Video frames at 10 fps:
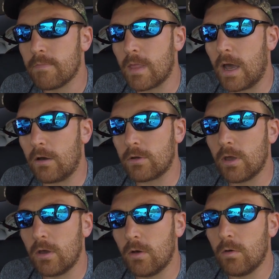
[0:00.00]
I'll
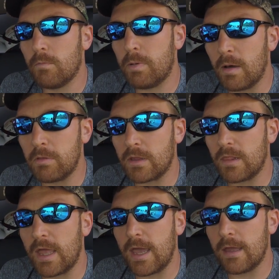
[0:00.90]
go public
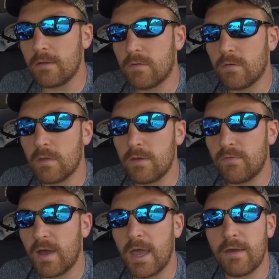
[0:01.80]
land if
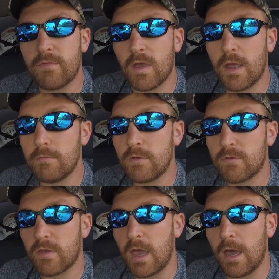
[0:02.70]
I have time to
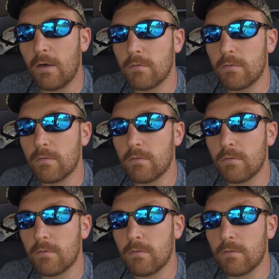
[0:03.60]
scout.